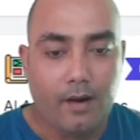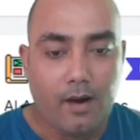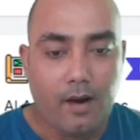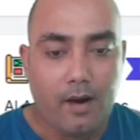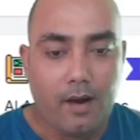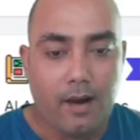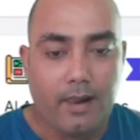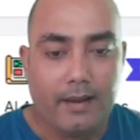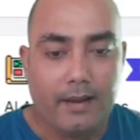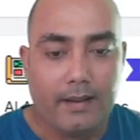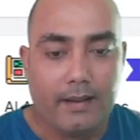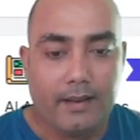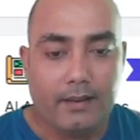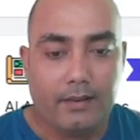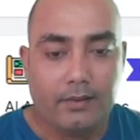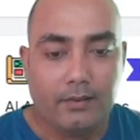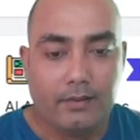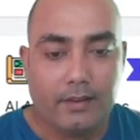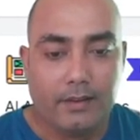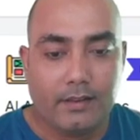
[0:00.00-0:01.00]
and then
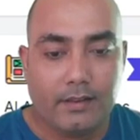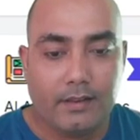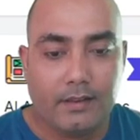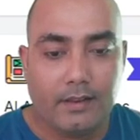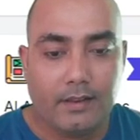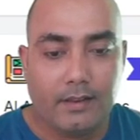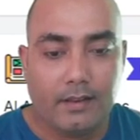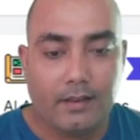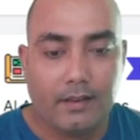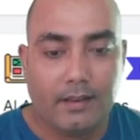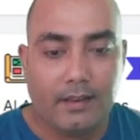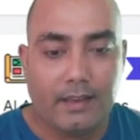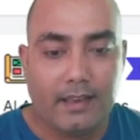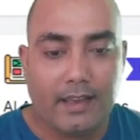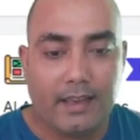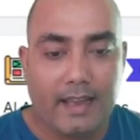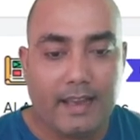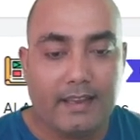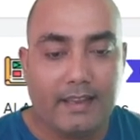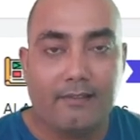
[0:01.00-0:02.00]
you can click
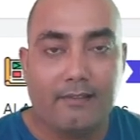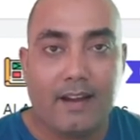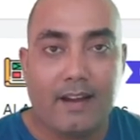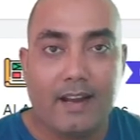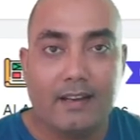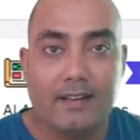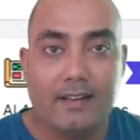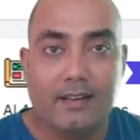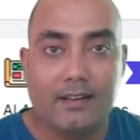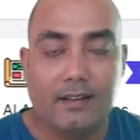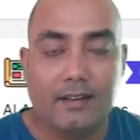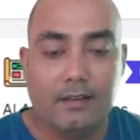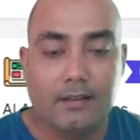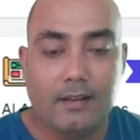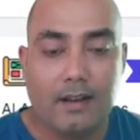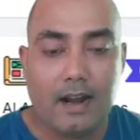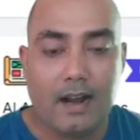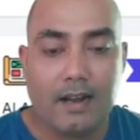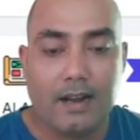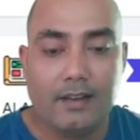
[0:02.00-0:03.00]
AI write
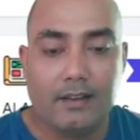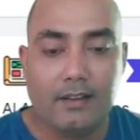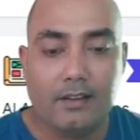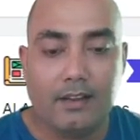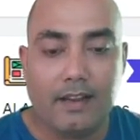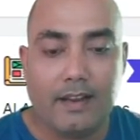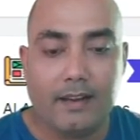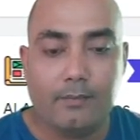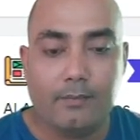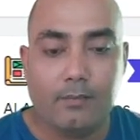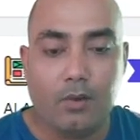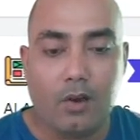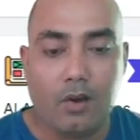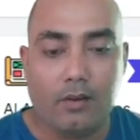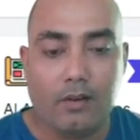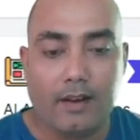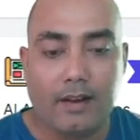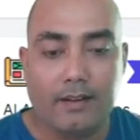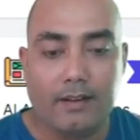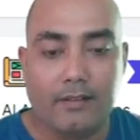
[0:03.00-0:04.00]
article and blog
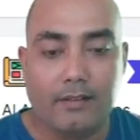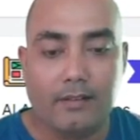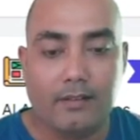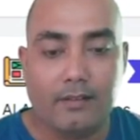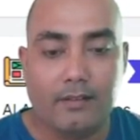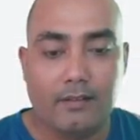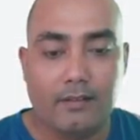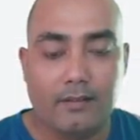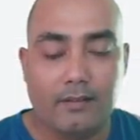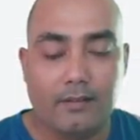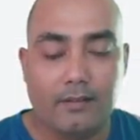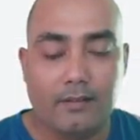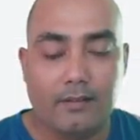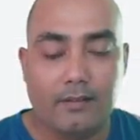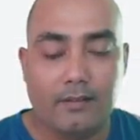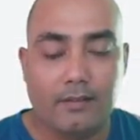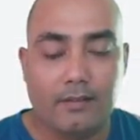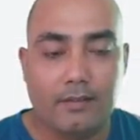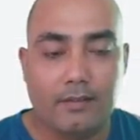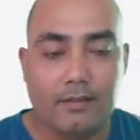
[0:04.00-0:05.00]
writer.
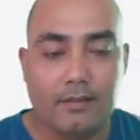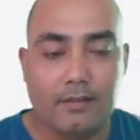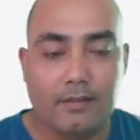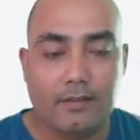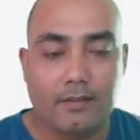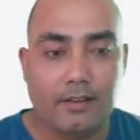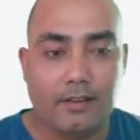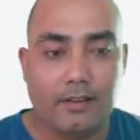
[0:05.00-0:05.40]
Click on it,